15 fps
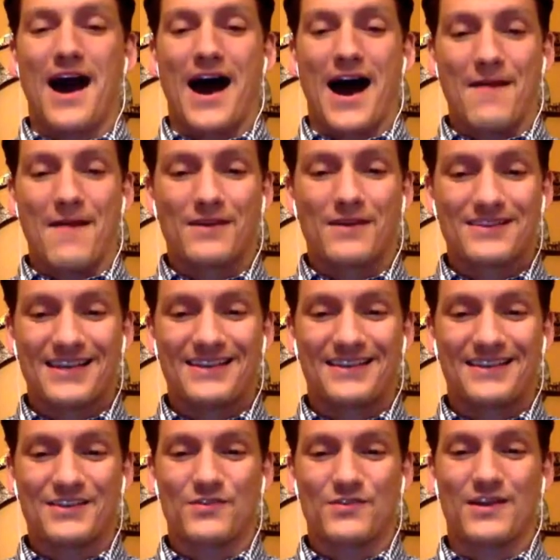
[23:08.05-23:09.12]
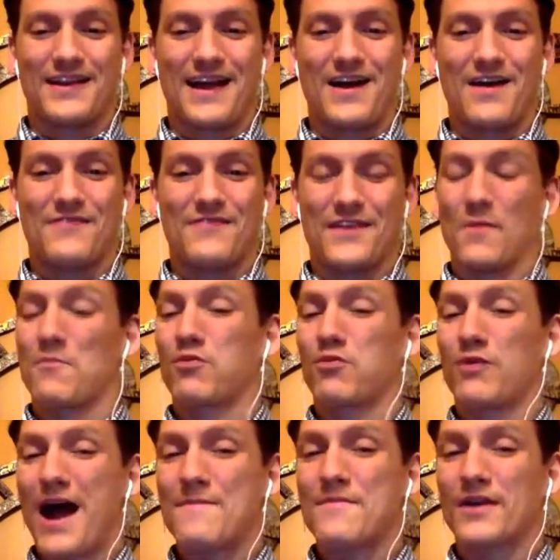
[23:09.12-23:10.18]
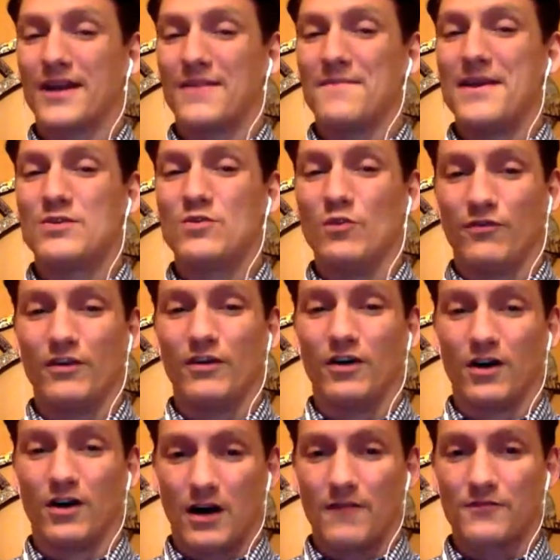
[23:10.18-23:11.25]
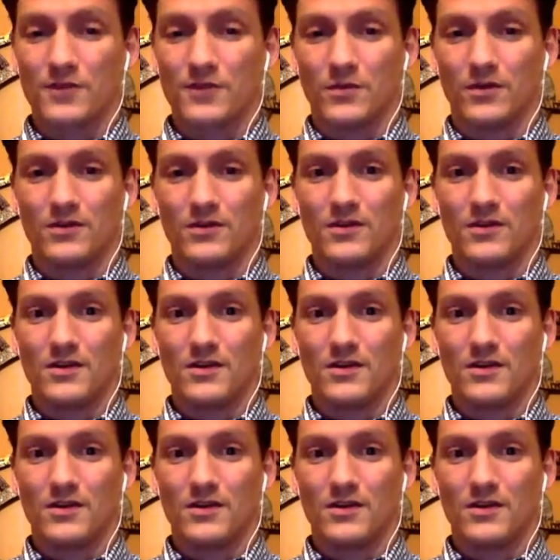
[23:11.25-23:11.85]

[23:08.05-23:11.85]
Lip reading: I'm going to say things right now that are probably going to make you feel uncomfortable,